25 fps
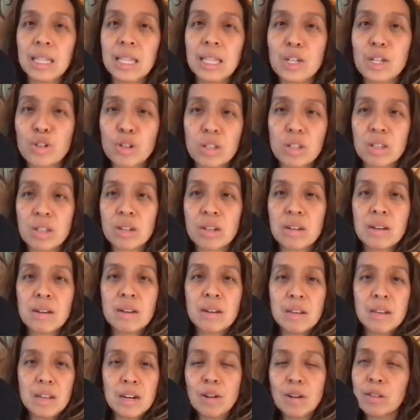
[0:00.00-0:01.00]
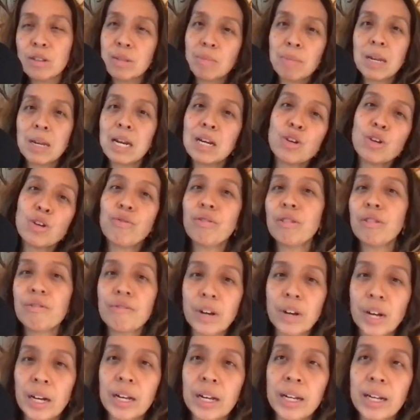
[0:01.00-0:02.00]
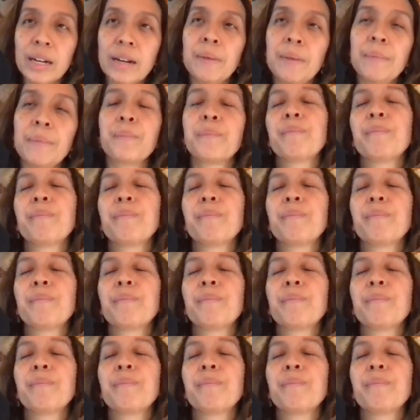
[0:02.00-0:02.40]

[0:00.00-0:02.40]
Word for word: That's just, you know, something I do for fun.